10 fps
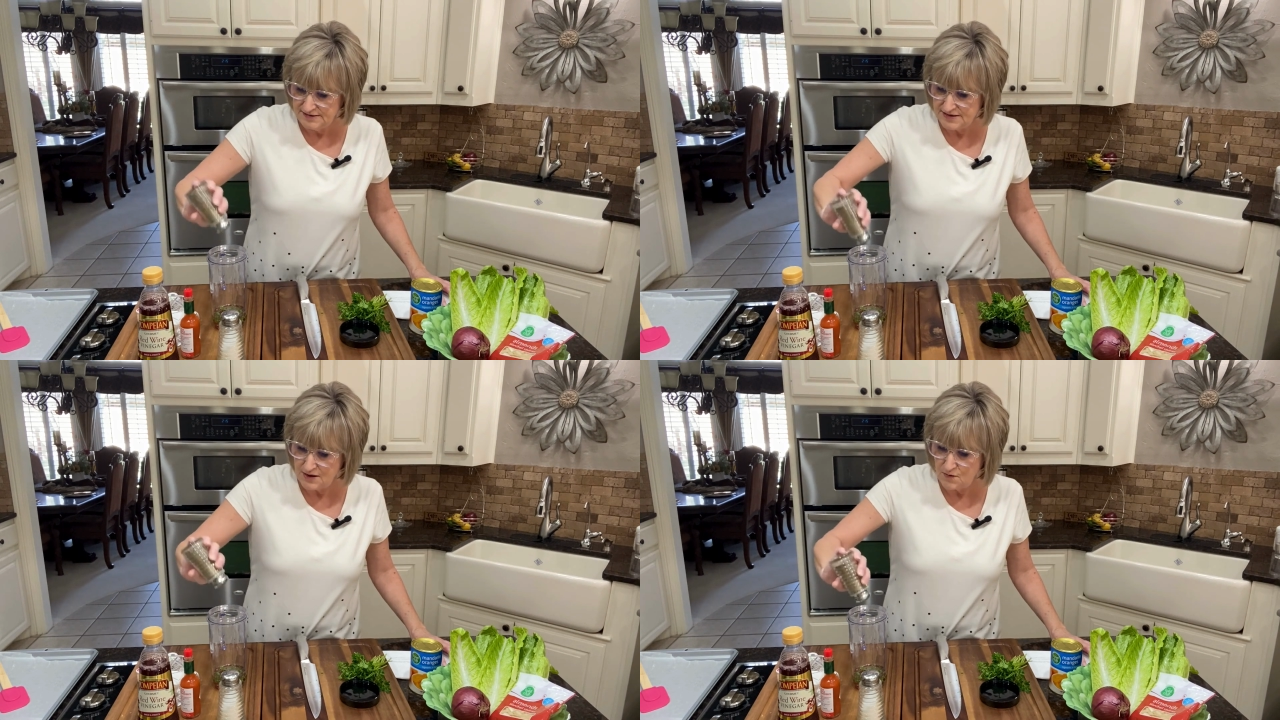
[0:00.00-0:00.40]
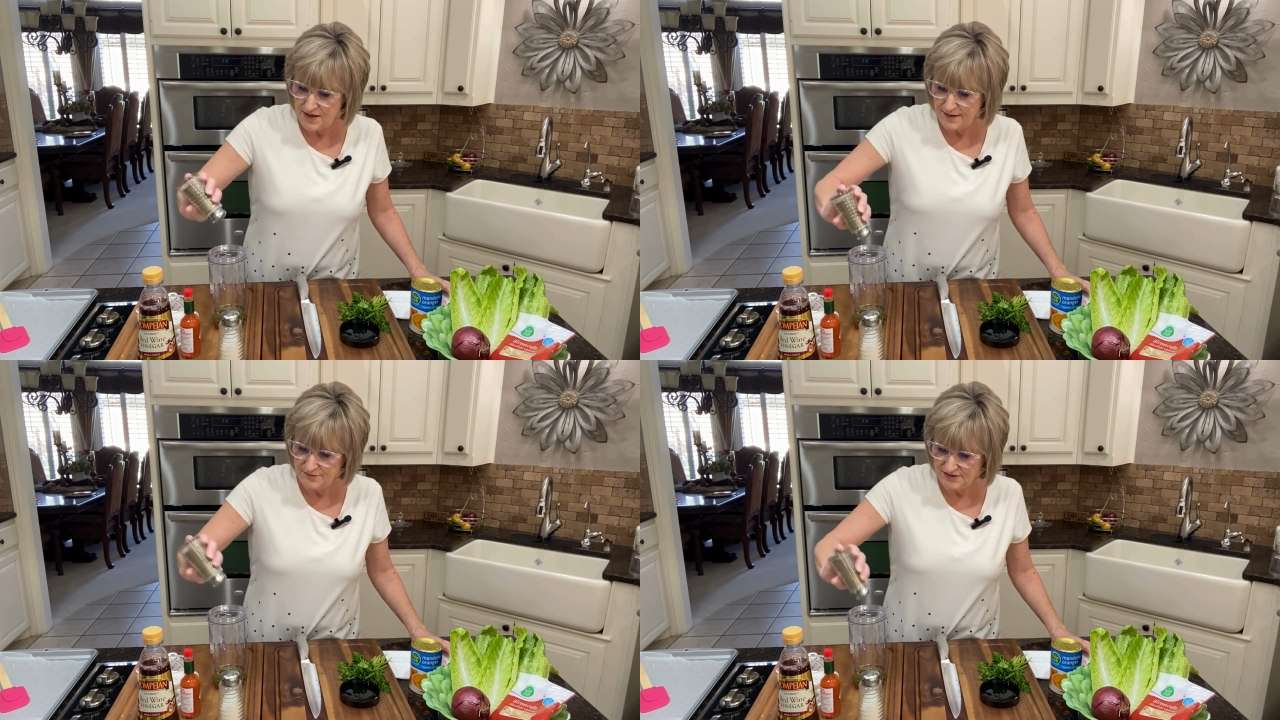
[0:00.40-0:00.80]
So
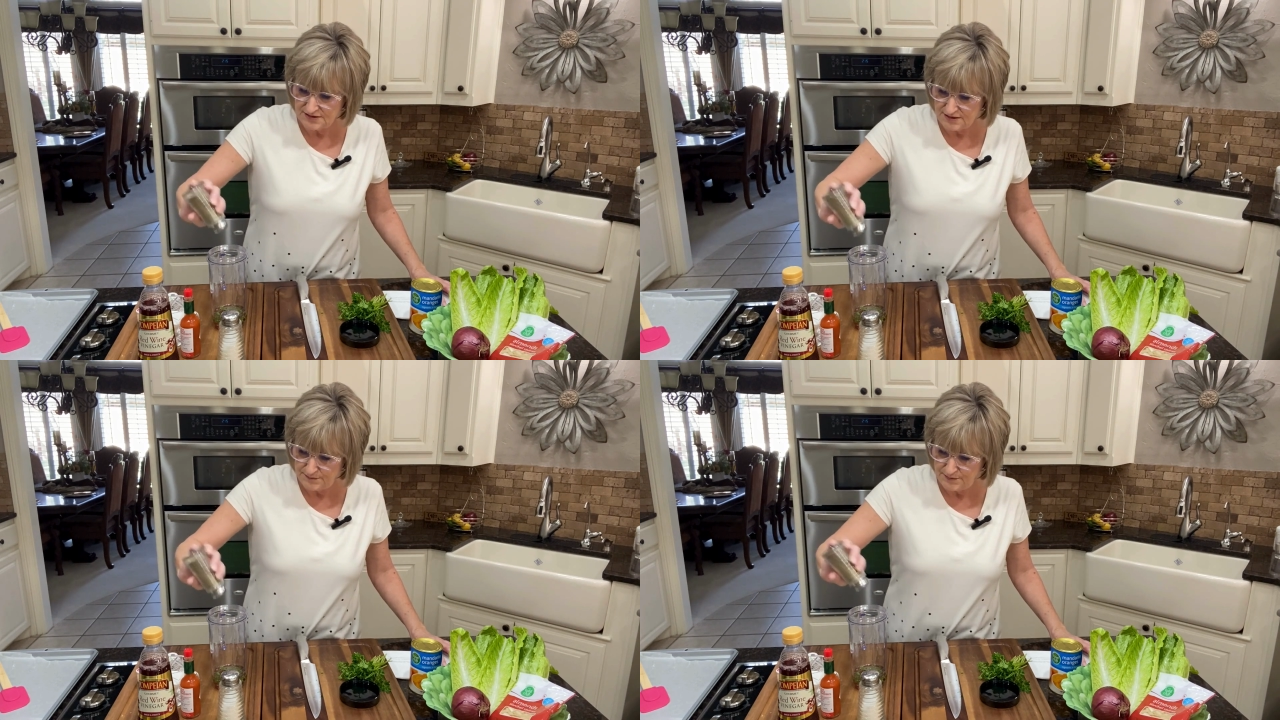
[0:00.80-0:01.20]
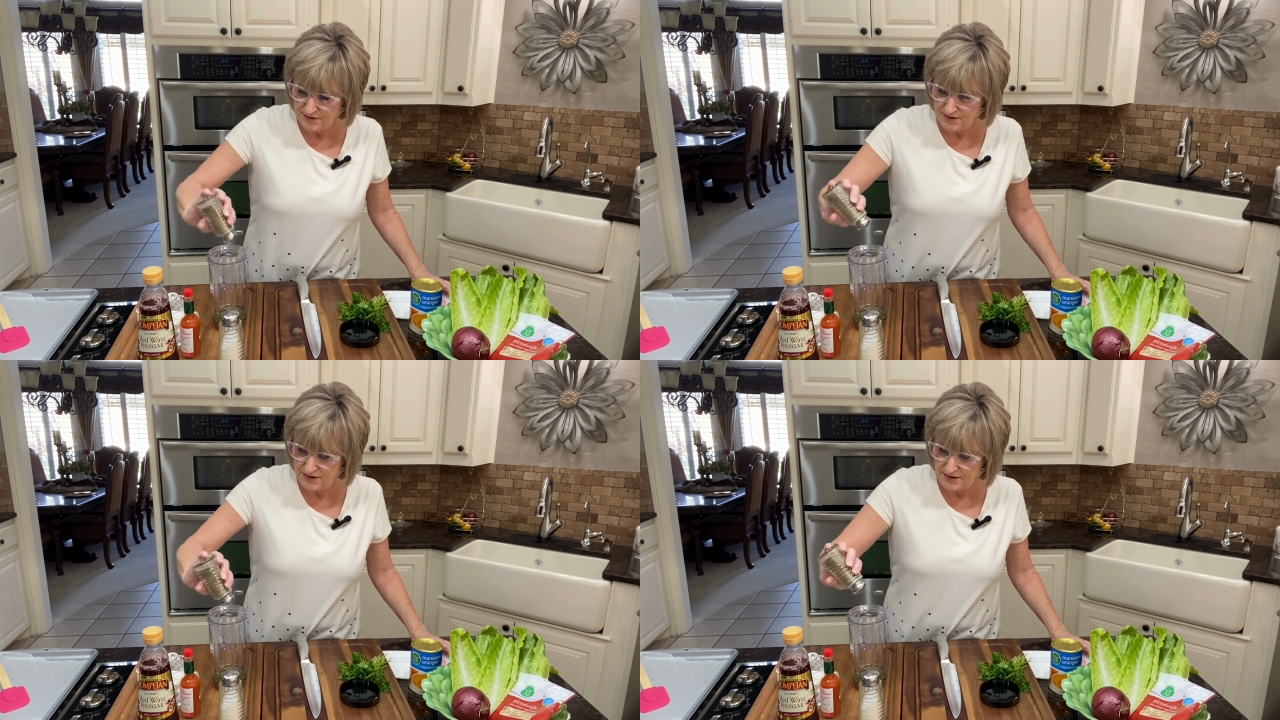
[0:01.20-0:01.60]
I'm just going to
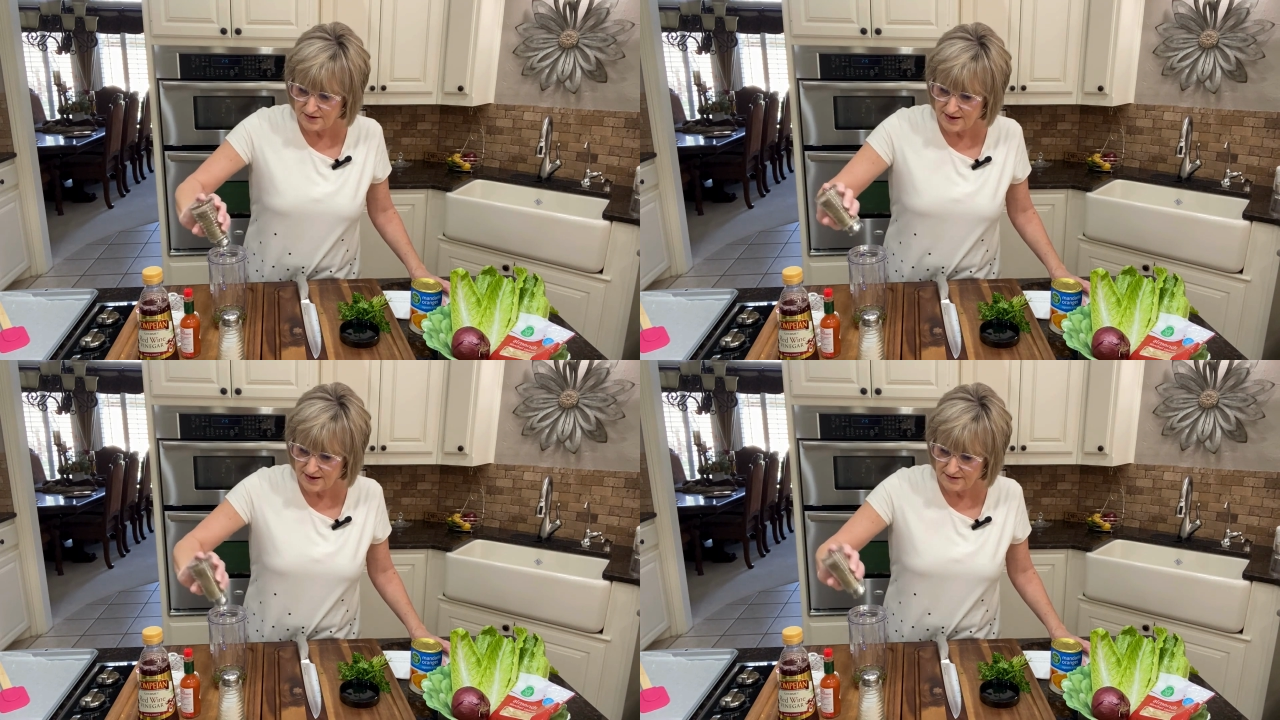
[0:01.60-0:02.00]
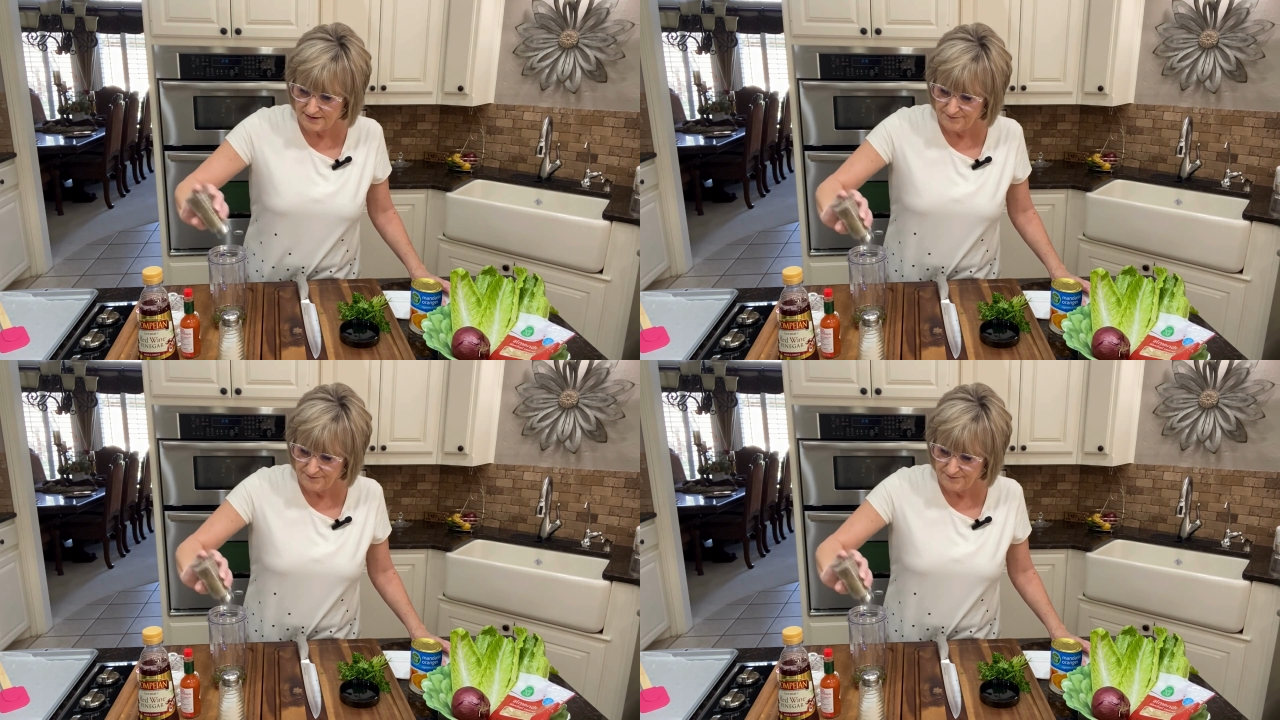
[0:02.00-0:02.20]
put like